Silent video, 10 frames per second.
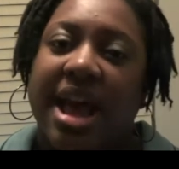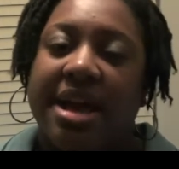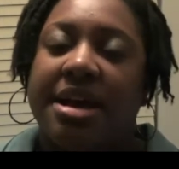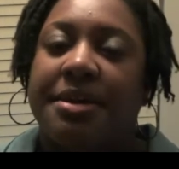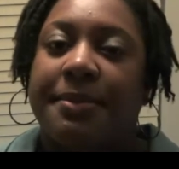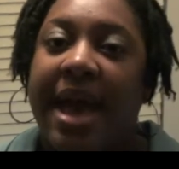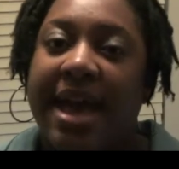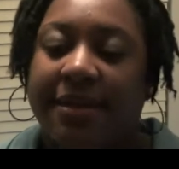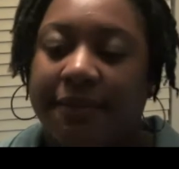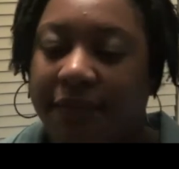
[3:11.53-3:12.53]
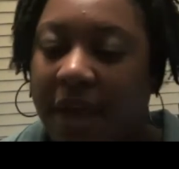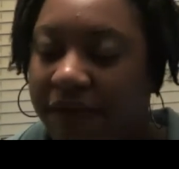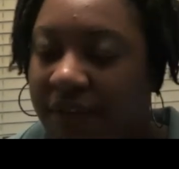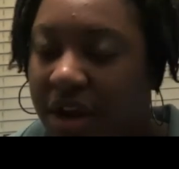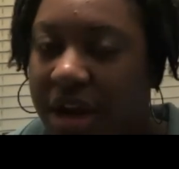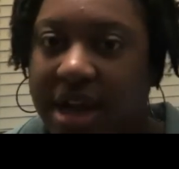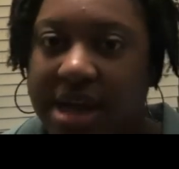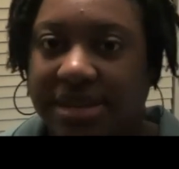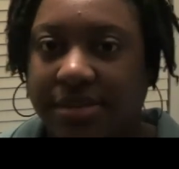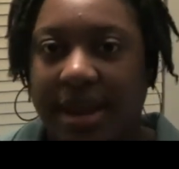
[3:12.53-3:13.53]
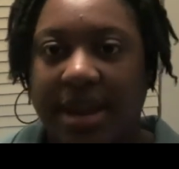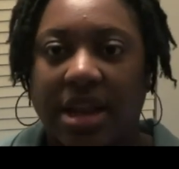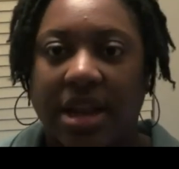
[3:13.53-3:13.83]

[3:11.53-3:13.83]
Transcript: Um, I am I'm very constipated,